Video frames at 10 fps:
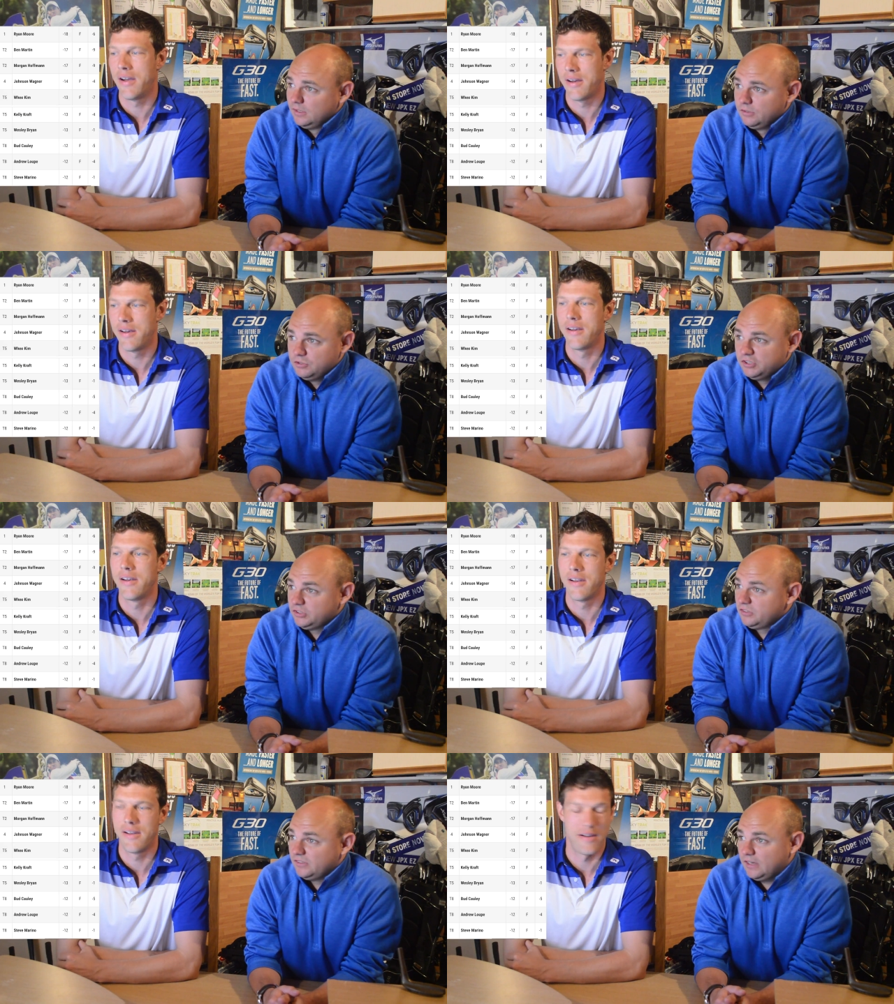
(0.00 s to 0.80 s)
Speaker 1: yeah. just
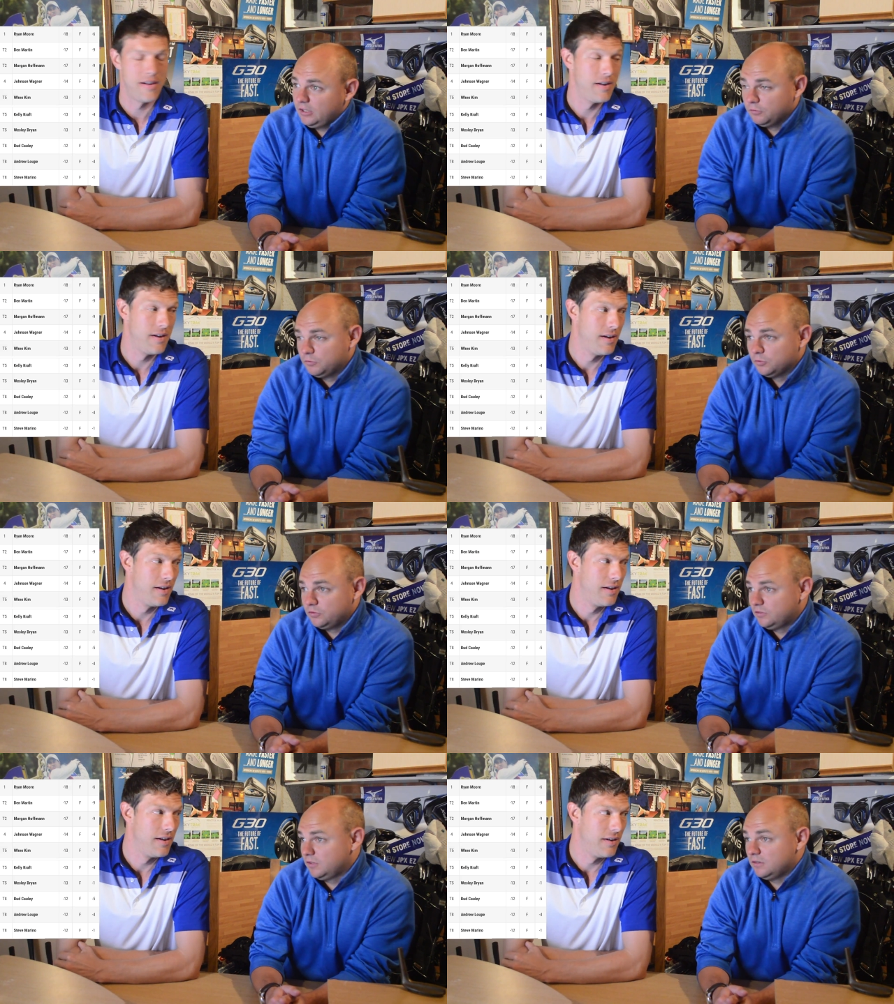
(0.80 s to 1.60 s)
shows that, that golf
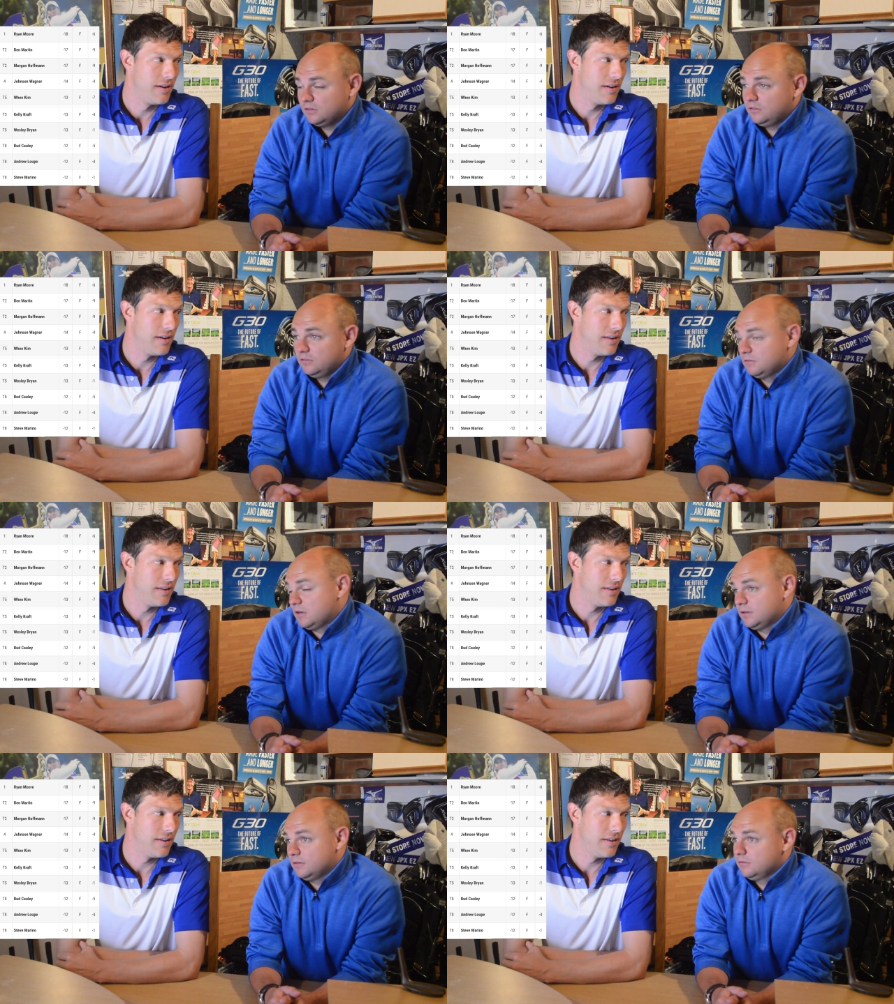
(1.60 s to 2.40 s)
course is in
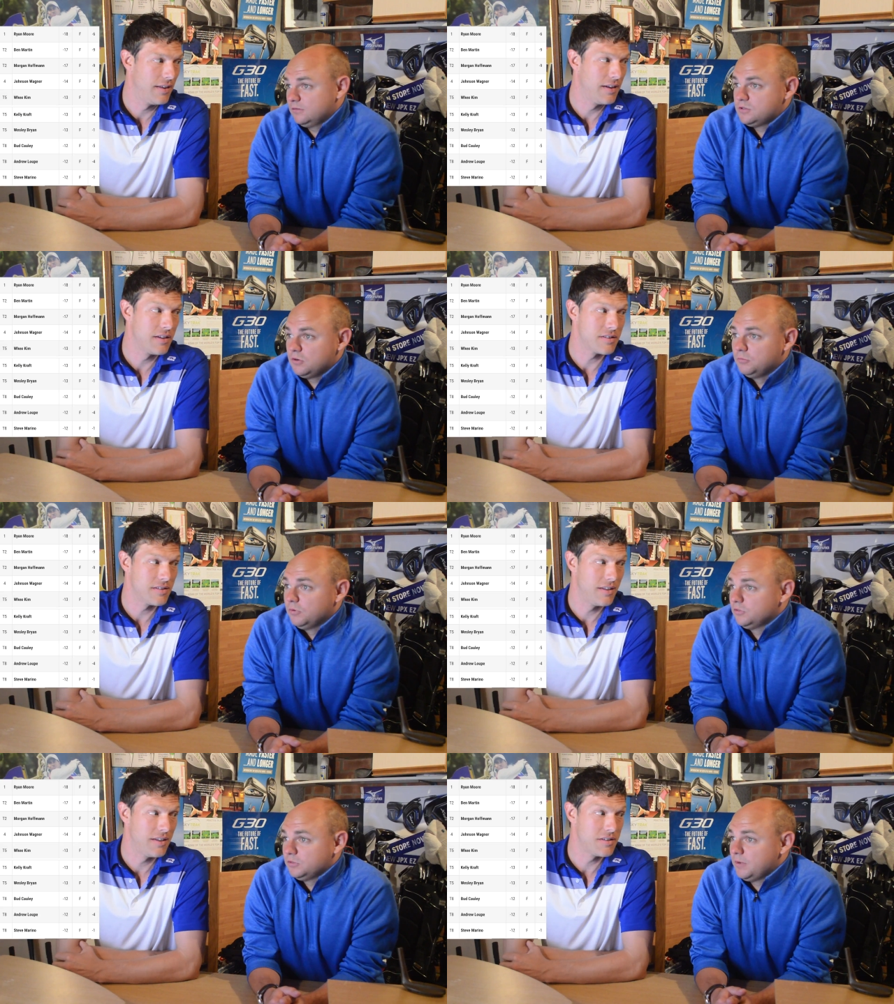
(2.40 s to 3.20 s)
uh, and it's,
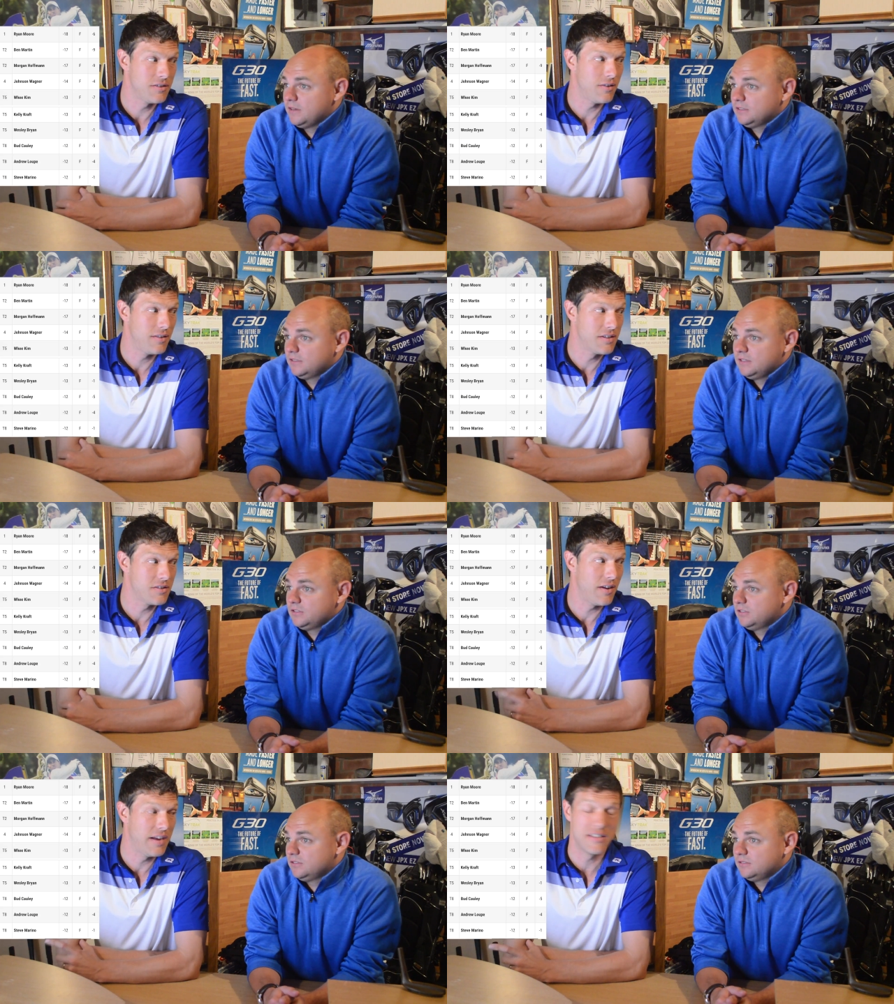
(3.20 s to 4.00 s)
notch, it's not it's
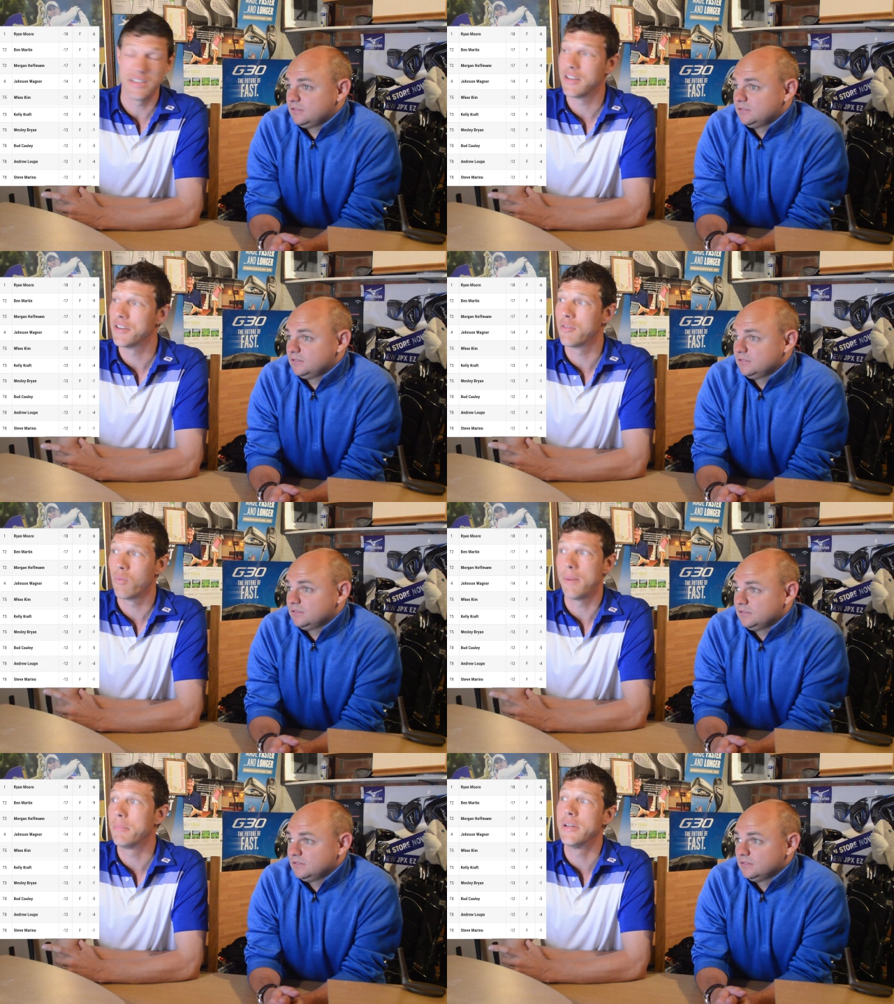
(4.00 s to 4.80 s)
not
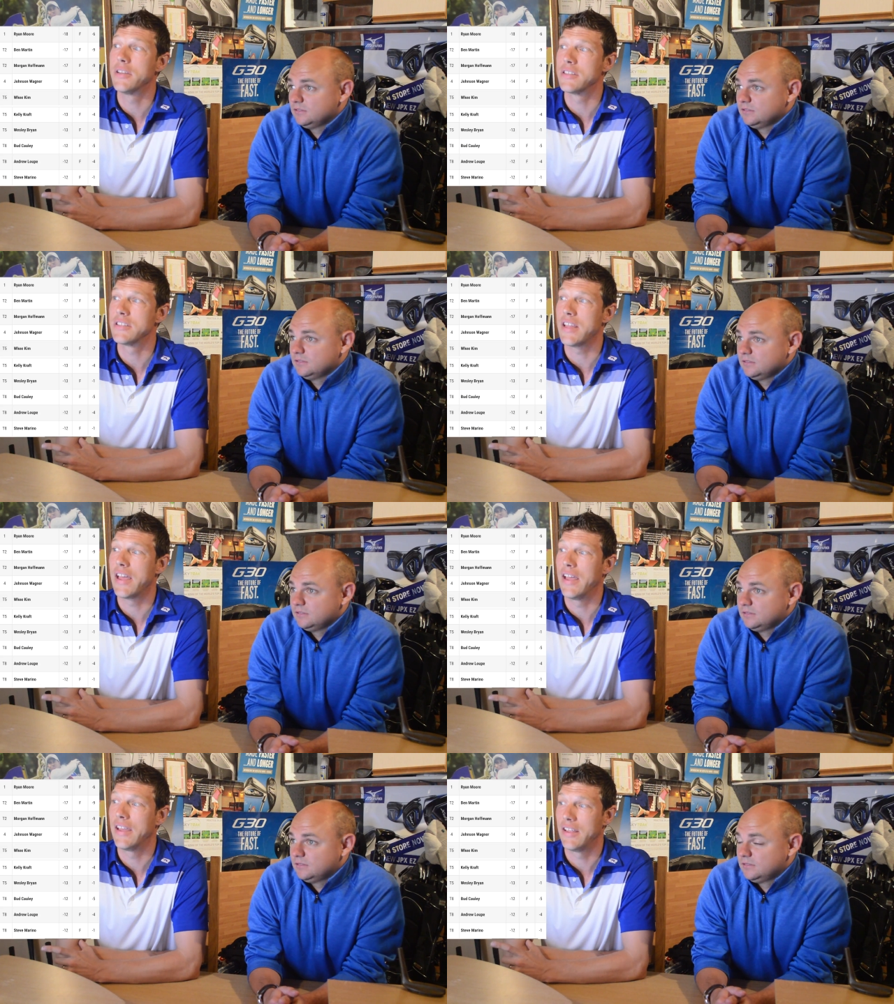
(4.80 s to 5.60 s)
Speaker 2: 1801 persons
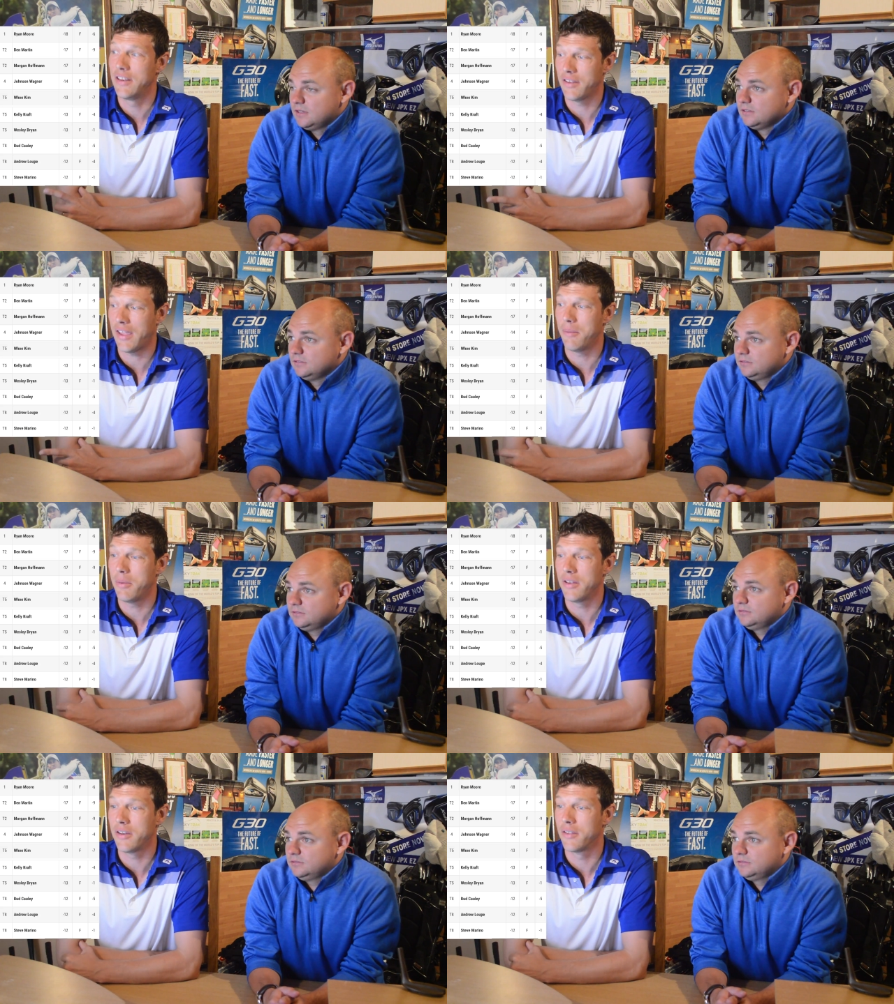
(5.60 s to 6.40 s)
there. No. Look how
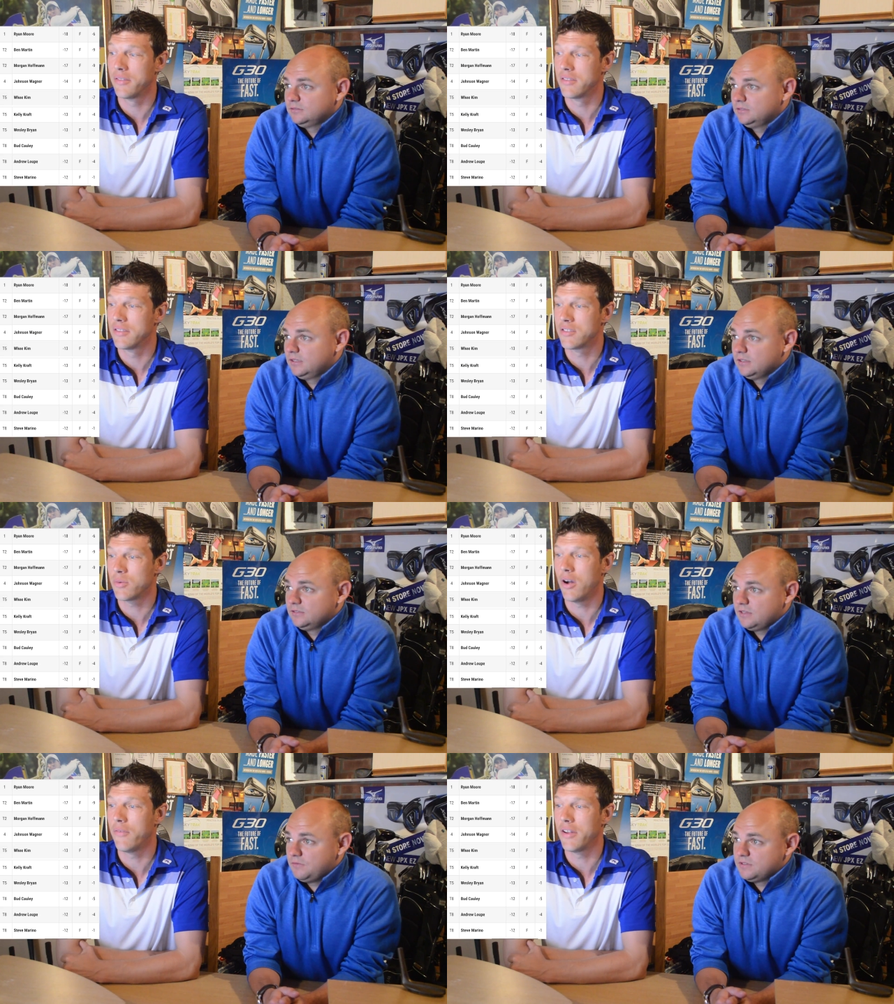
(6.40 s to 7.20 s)
but you know yeah,
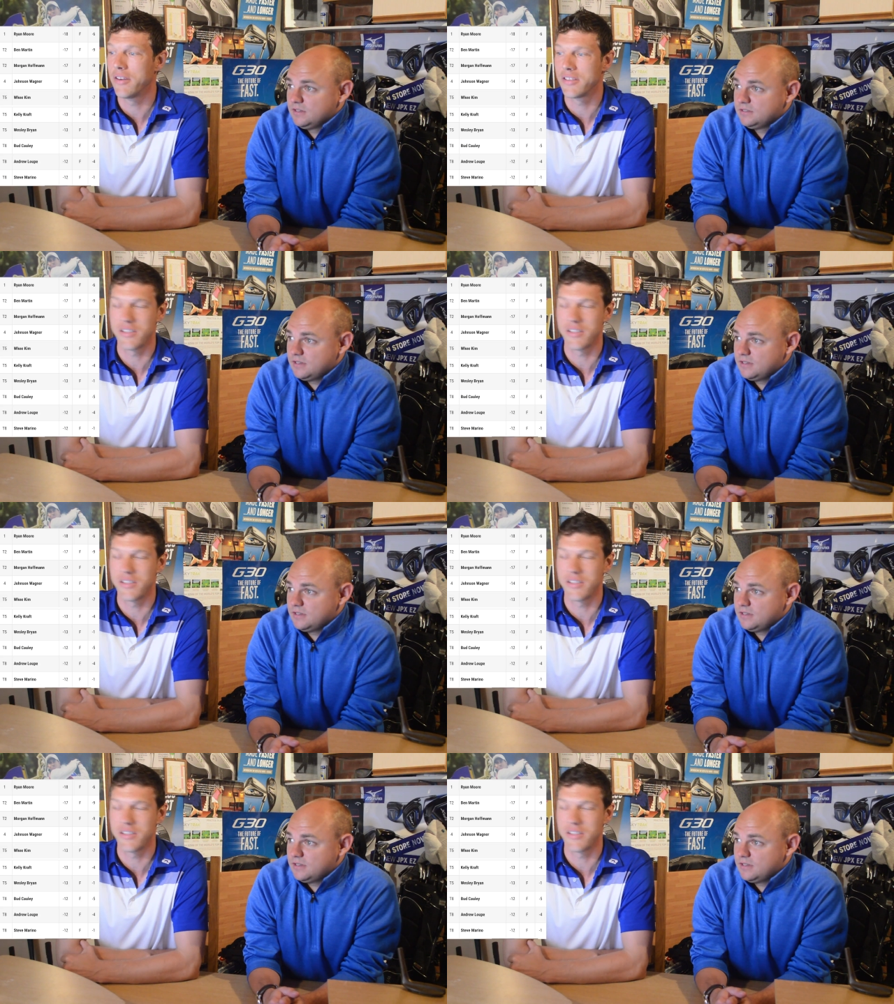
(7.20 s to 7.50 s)
12 under